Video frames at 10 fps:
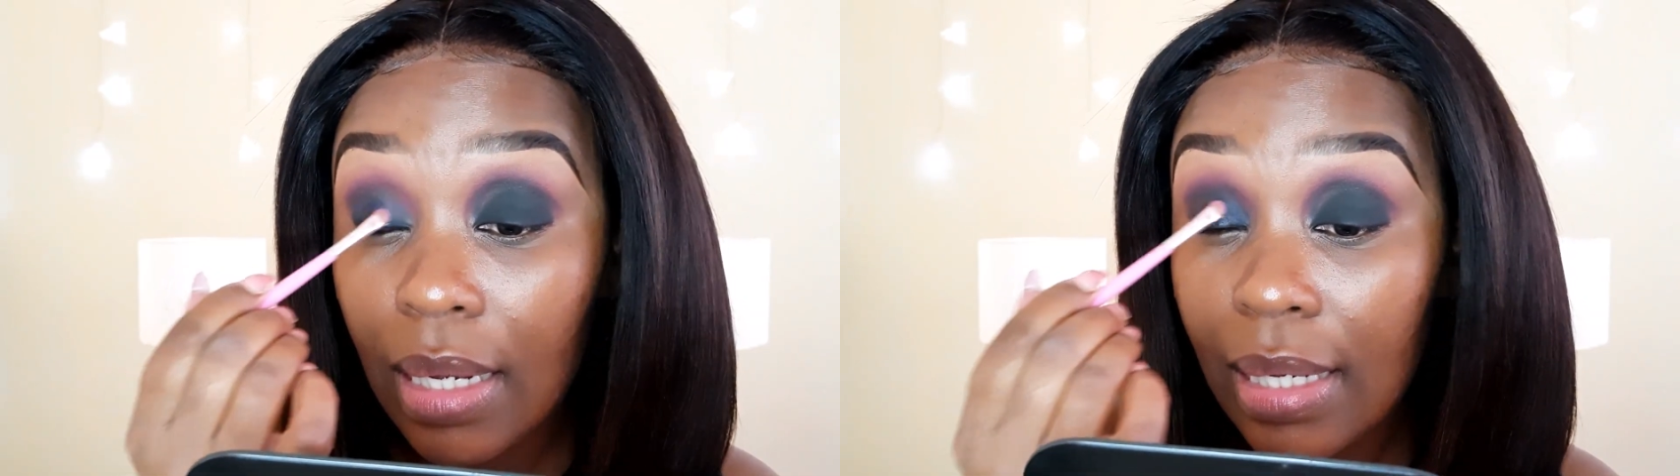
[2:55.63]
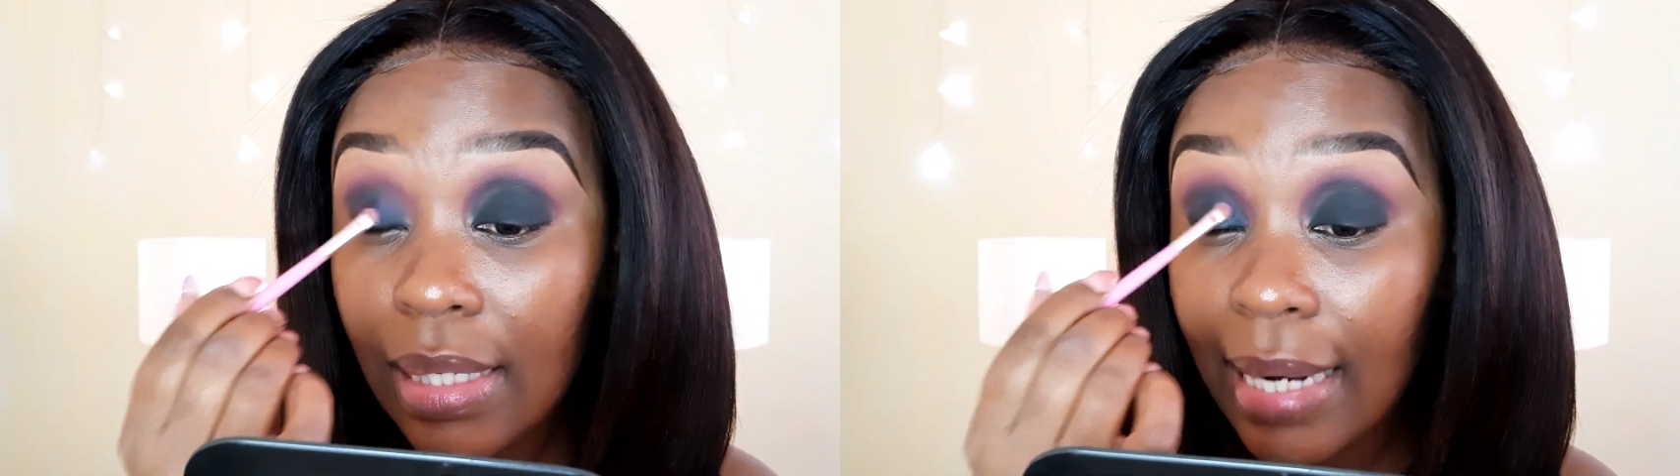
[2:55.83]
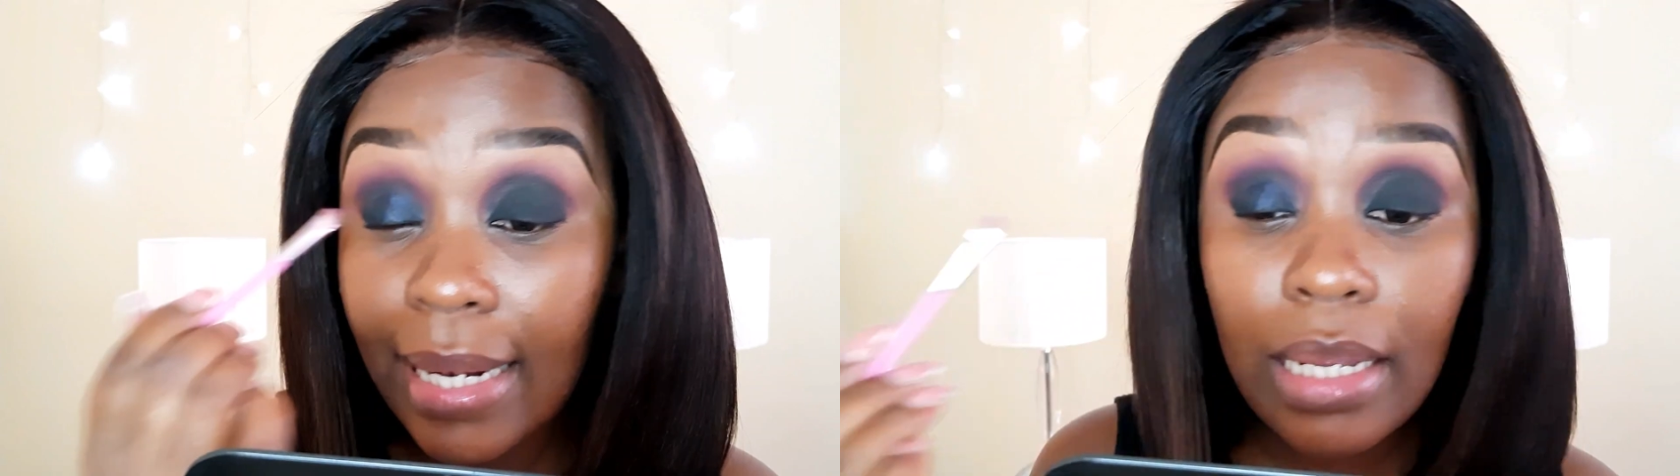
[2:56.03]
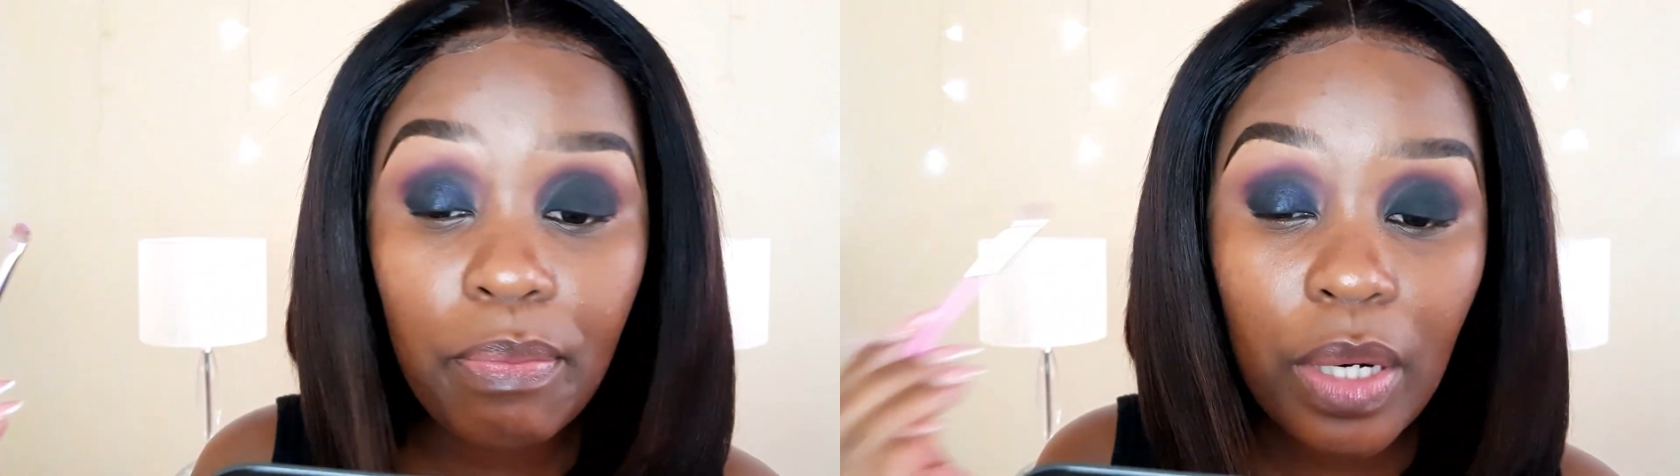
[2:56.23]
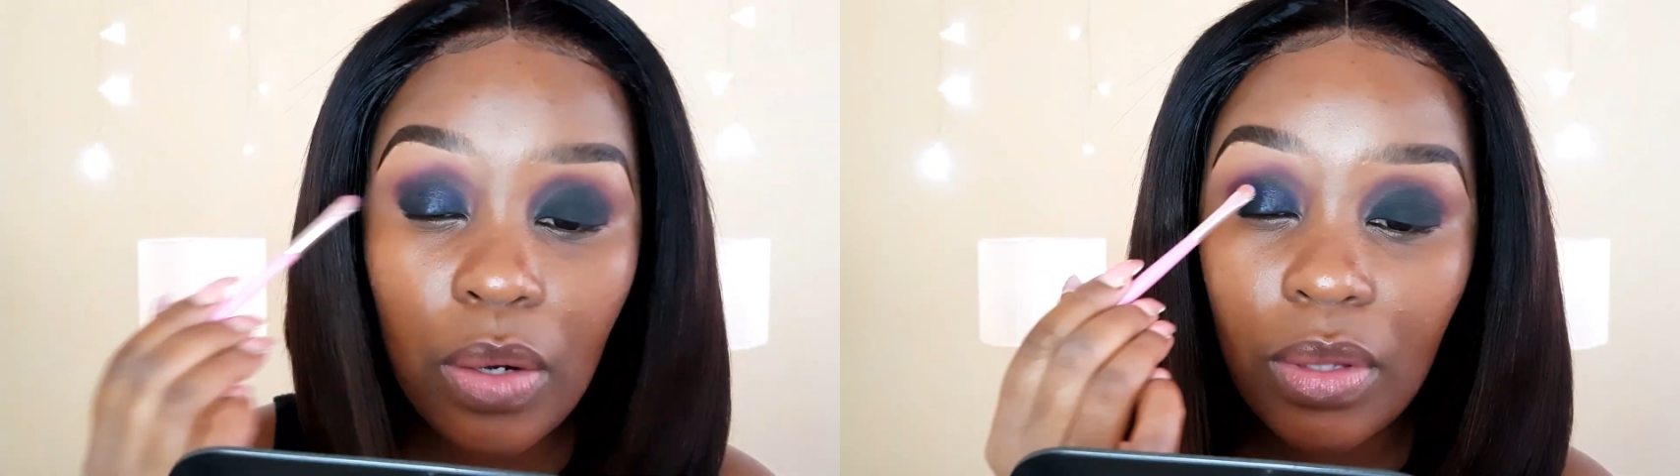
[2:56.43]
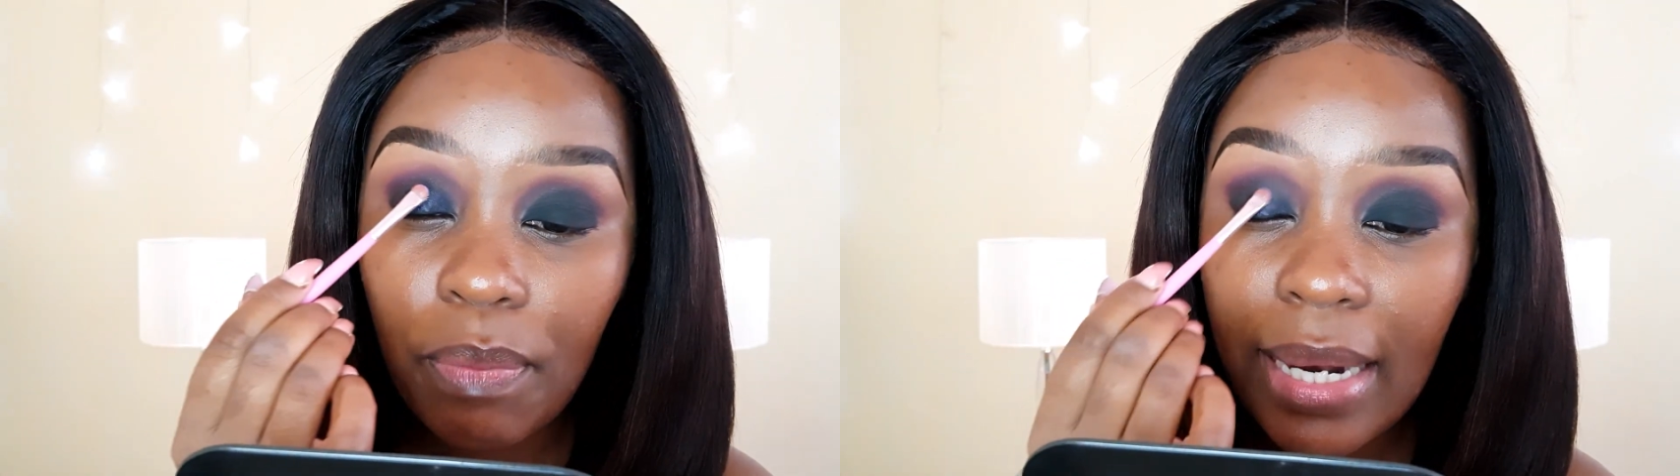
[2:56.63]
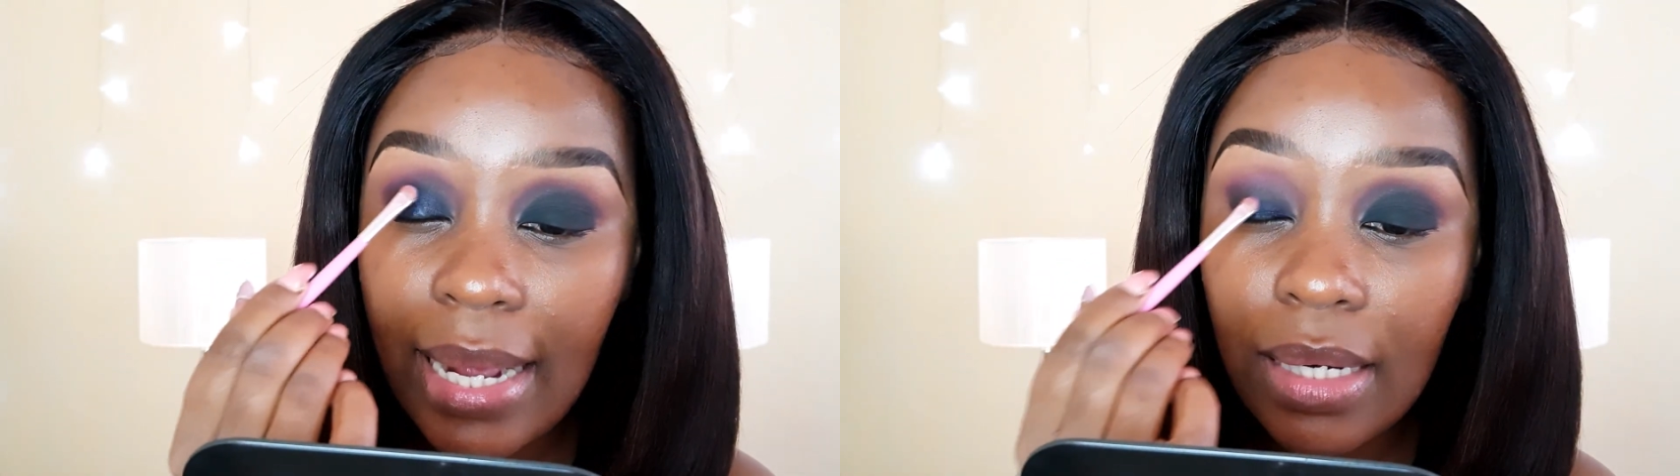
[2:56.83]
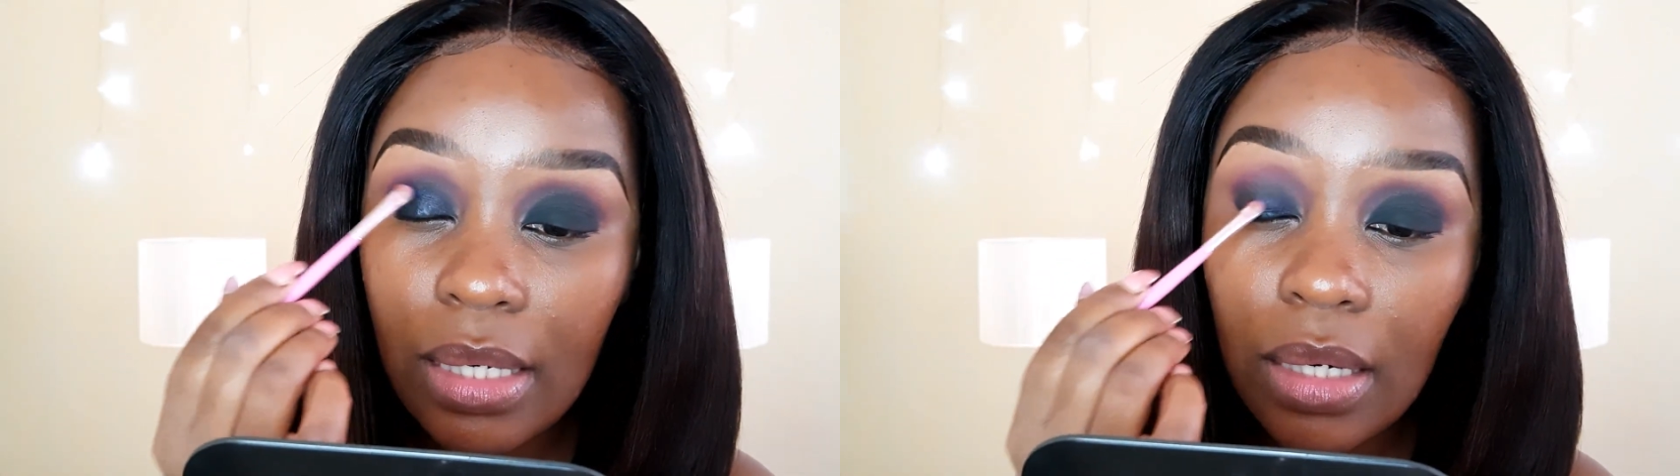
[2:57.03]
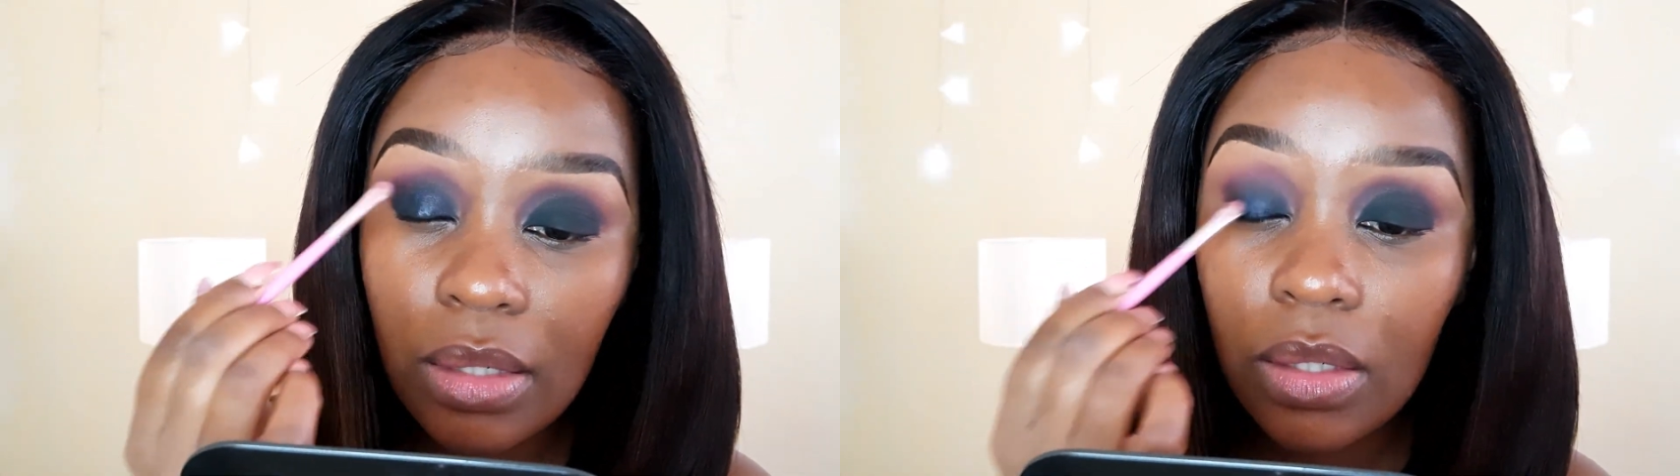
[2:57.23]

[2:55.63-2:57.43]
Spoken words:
slightly below the blend,